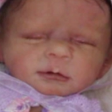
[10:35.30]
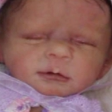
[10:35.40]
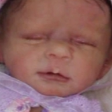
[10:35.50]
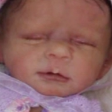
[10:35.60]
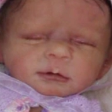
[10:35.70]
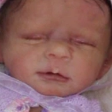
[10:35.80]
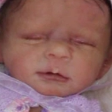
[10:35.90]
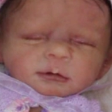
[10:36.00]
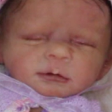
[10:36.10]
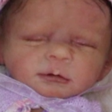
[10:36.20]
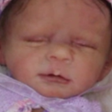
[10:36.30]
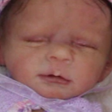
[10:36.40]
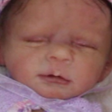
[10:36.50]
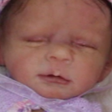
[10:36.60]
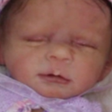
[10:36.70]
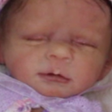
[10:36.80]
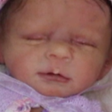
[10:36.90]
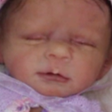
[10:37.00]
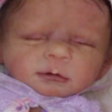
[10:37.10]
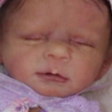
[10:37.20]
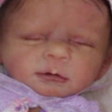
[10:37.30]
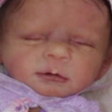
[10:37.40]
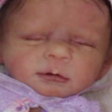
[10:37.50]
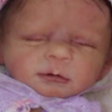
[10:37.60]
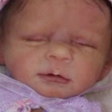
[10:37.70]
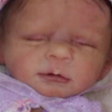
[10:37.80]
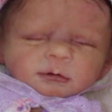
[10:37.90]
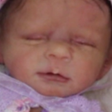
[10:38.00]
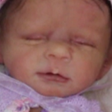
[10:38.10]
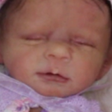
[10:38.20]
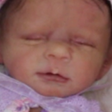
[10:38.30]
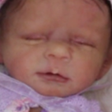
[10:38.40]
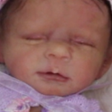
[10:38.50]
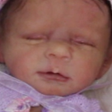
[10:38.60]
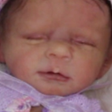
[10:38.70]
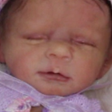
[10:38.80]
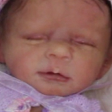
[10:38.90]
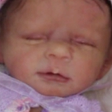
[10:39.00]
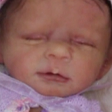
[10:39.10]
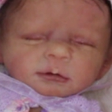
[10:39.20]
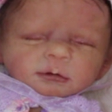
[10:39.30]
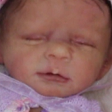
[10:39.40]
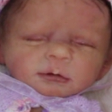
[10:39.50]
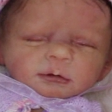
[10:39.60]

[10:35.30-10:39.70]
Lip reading: (no one is talking)